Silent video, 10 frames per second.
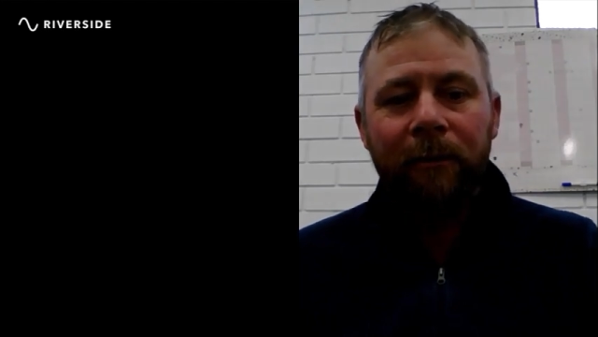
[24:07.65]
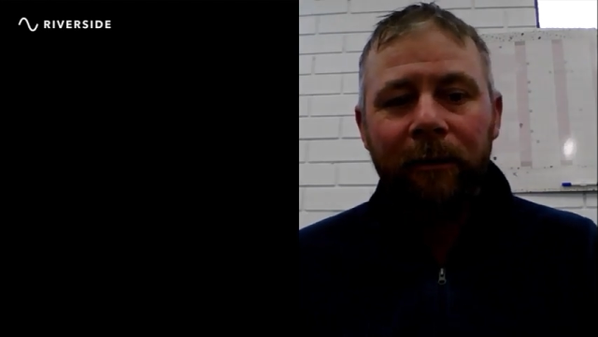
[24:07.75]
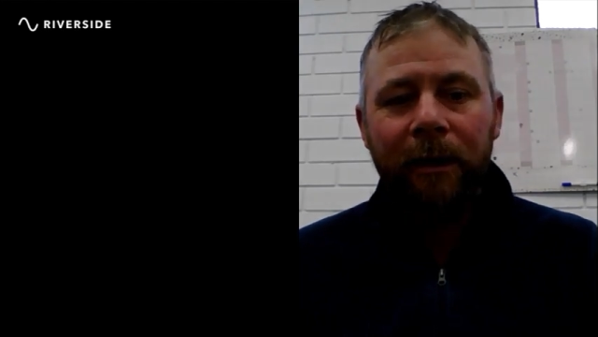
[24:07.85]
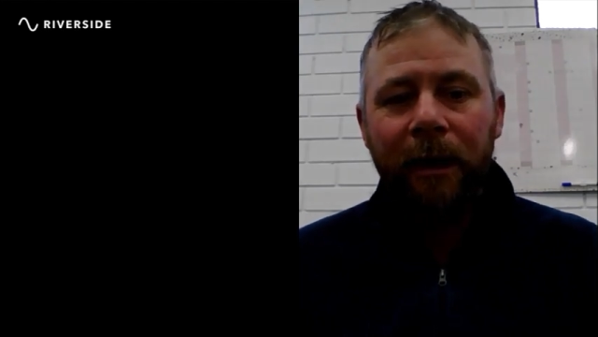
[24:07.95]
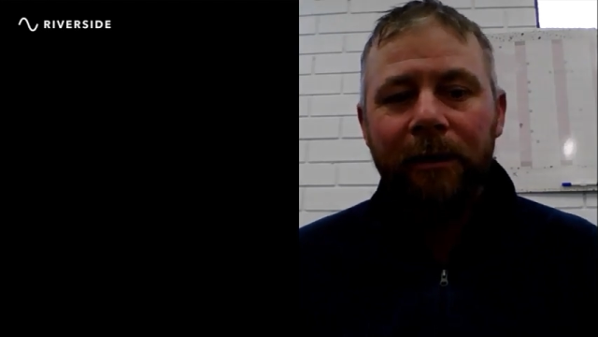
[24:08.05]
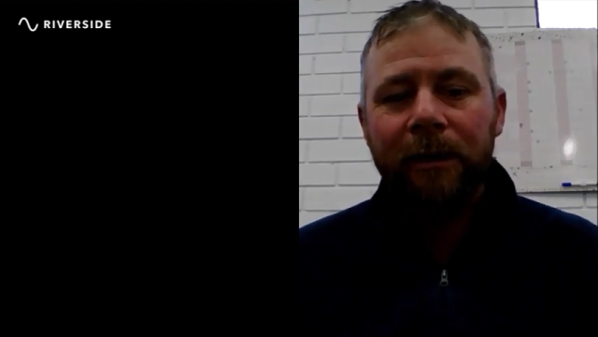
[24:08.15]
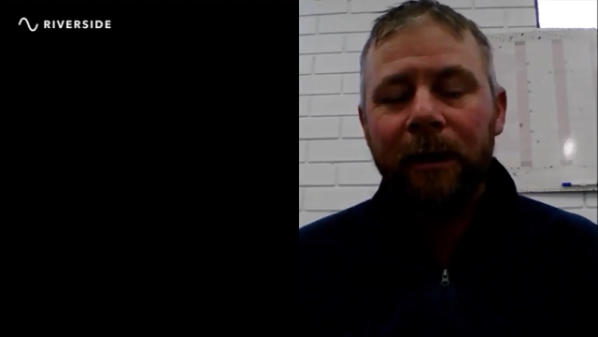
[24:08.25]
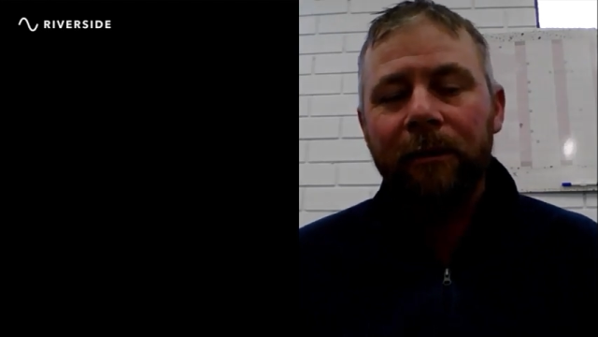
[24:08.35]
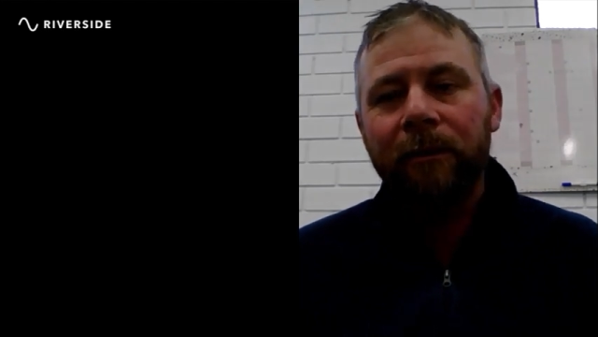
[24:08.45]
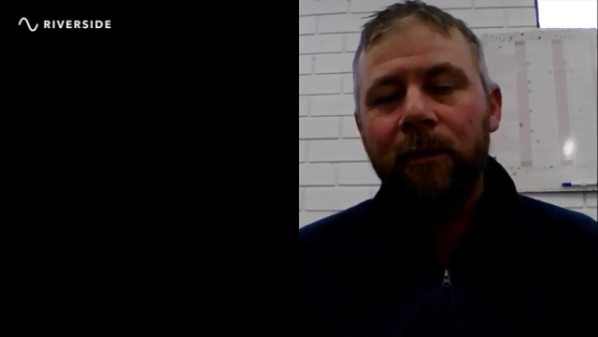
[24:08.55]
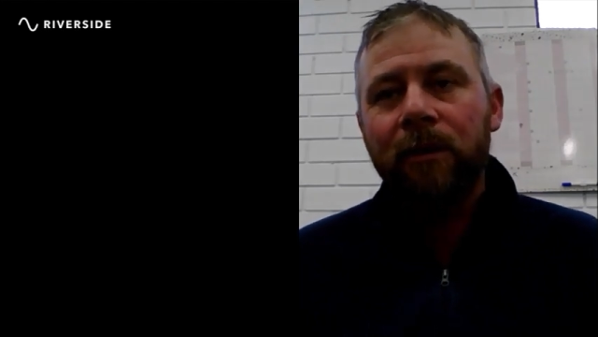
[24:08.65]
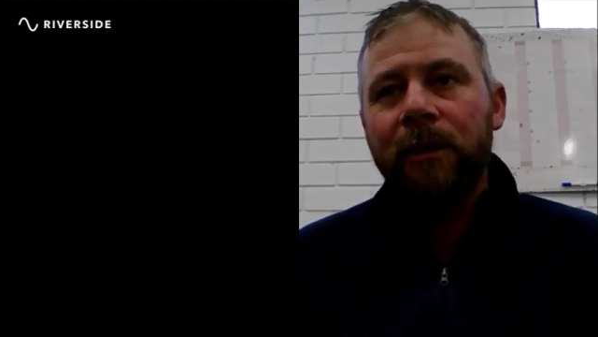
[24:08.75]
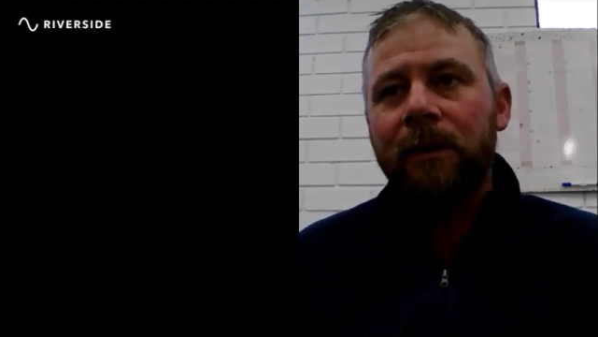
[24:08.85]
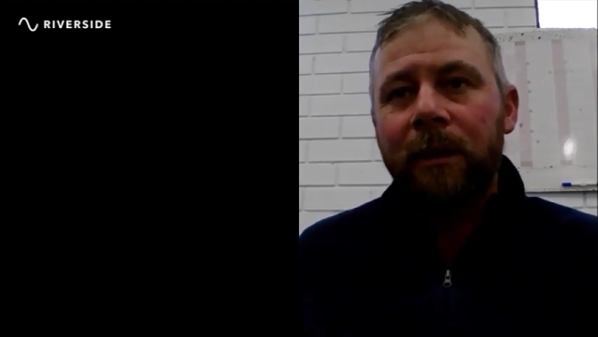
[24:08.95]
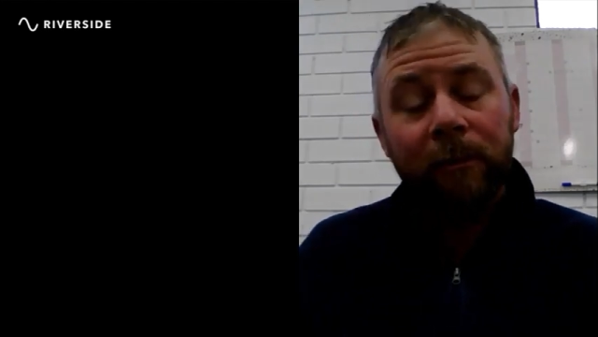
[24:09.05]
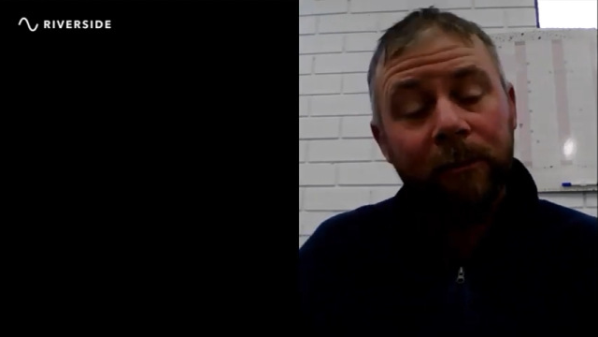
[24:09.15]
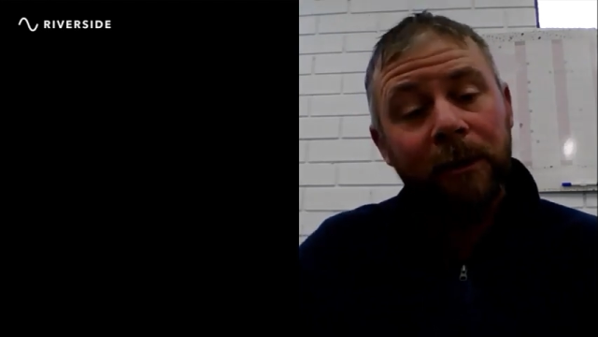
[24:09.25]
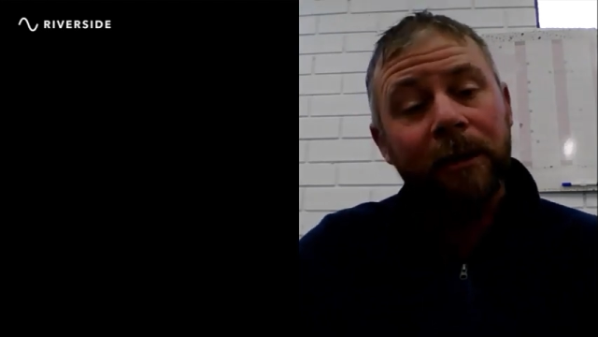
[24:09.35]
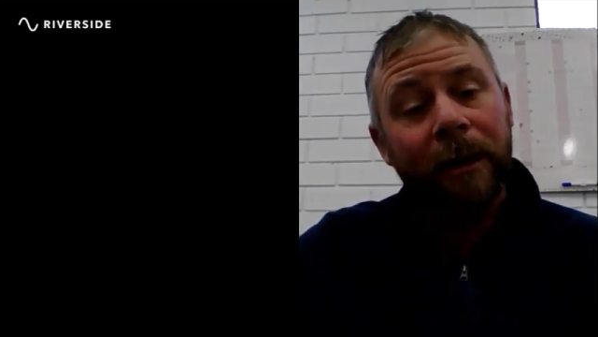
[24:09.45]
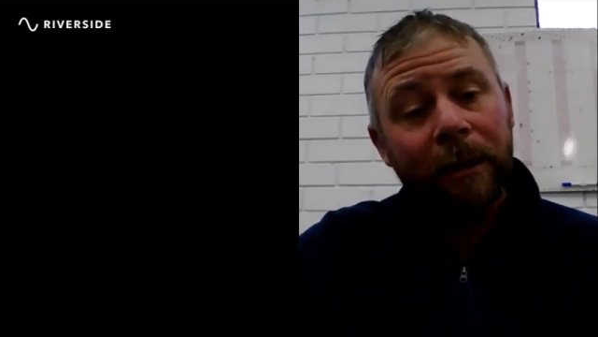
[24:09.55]
some videos there of horses that I'm
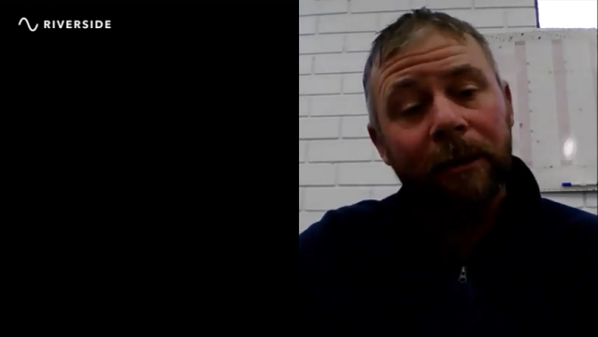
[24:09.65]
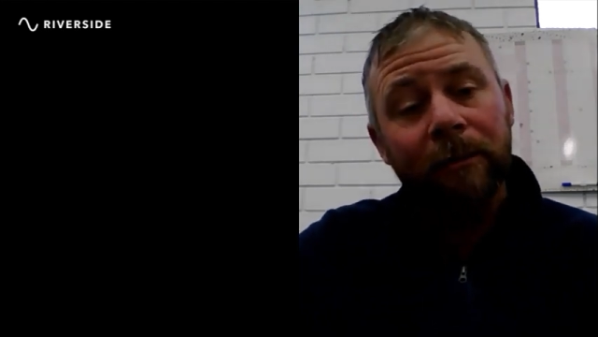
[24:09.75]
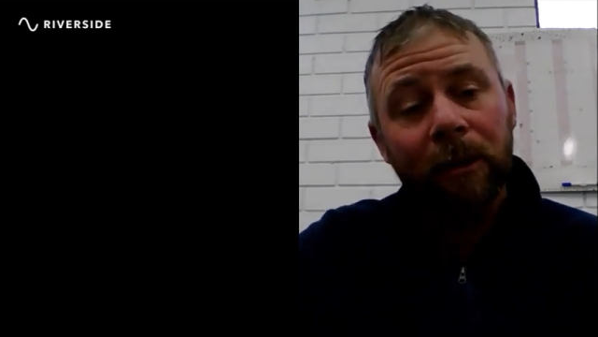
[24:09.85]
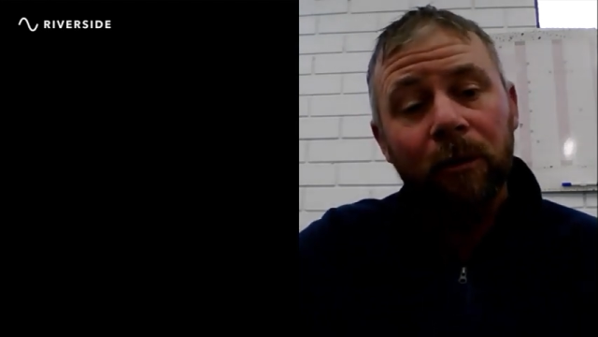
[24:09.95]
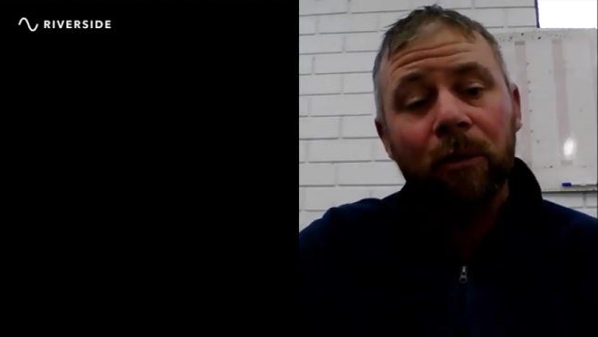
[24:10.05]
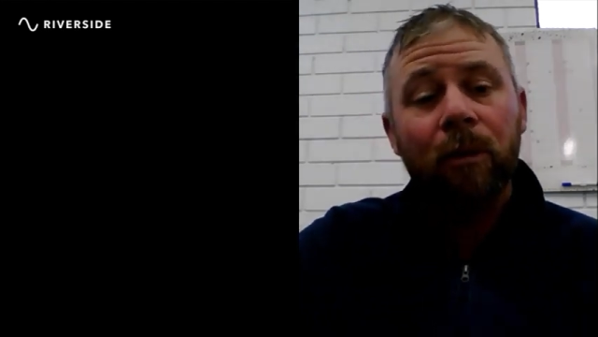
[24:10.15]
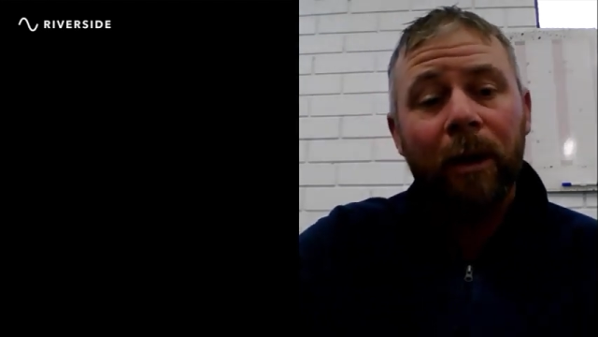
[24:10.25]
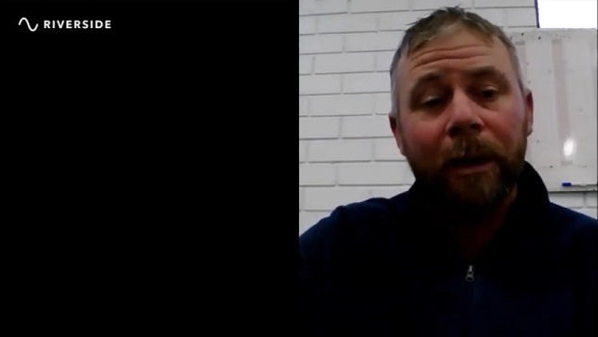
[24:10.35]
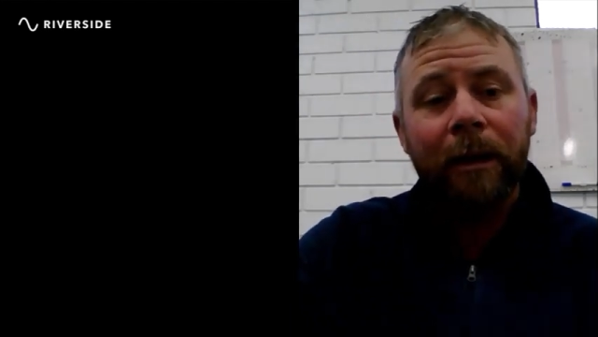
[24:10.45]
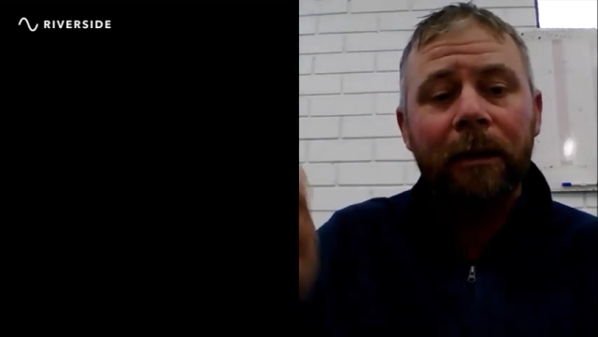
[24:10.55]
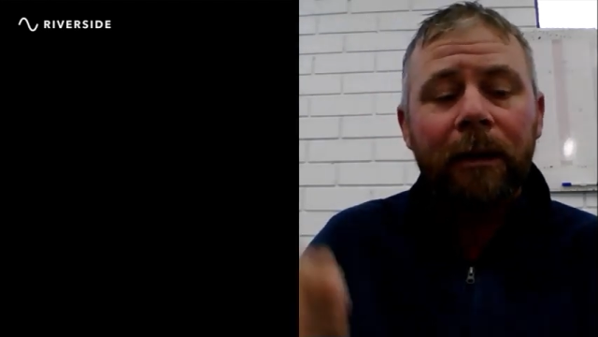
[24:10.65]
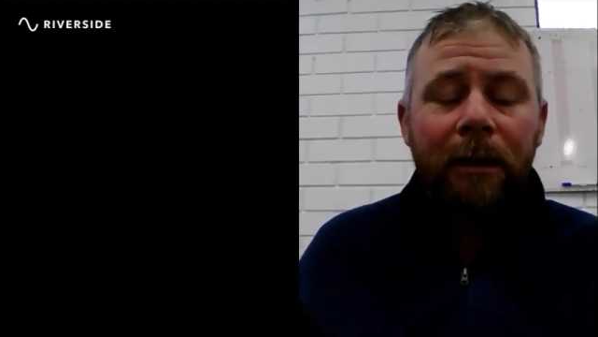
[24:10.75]
just getting them to look away.